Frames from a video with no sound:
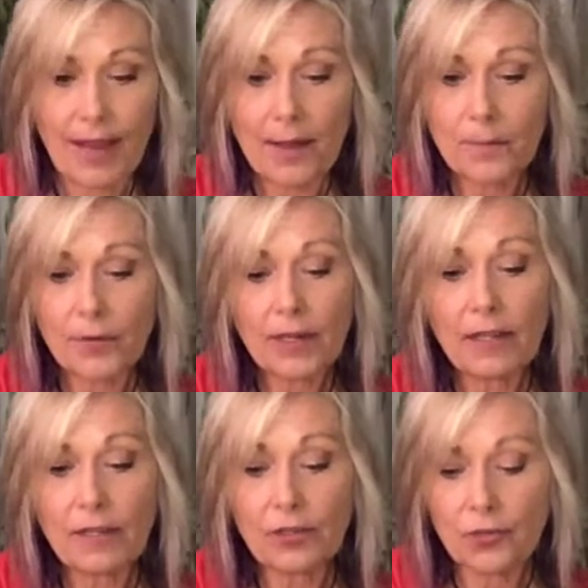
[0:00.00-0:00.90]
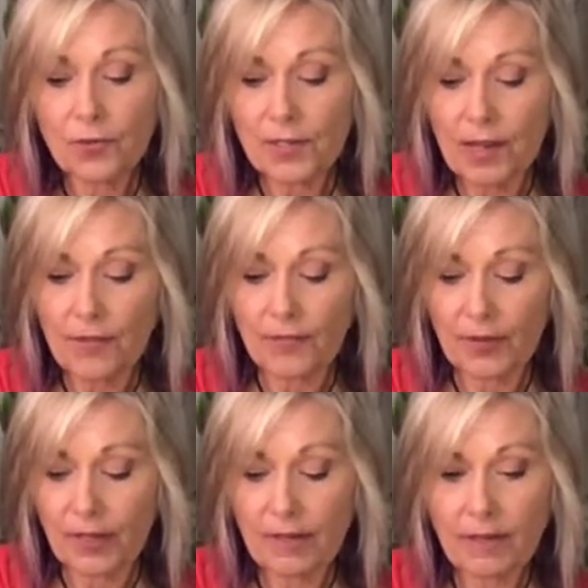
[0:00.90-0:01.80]
And bringing the new self
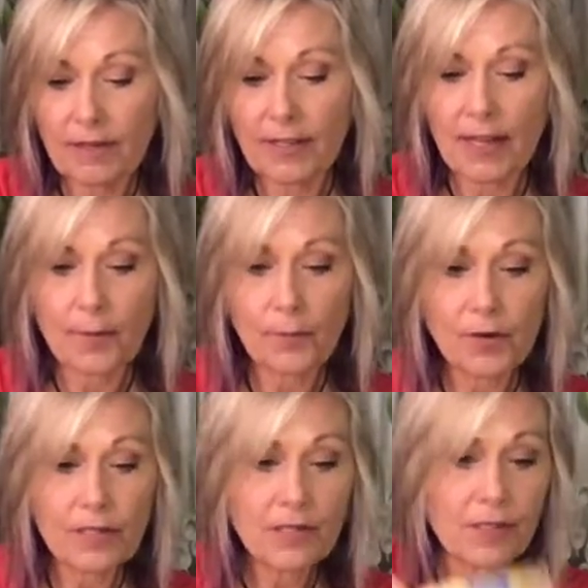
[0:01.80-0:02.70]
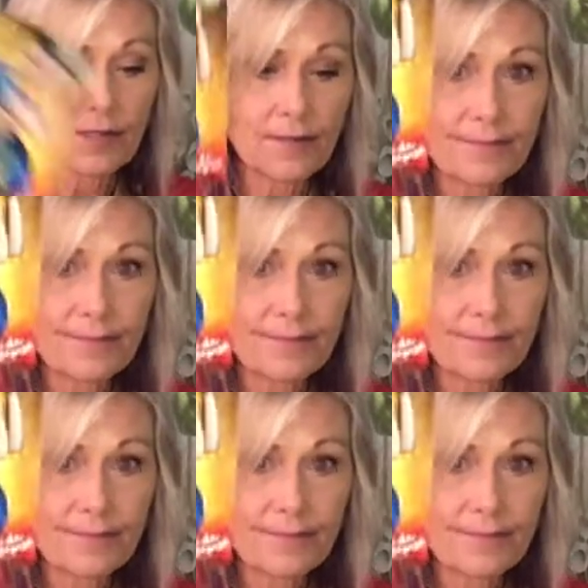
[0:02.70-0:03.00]
in, the Empress.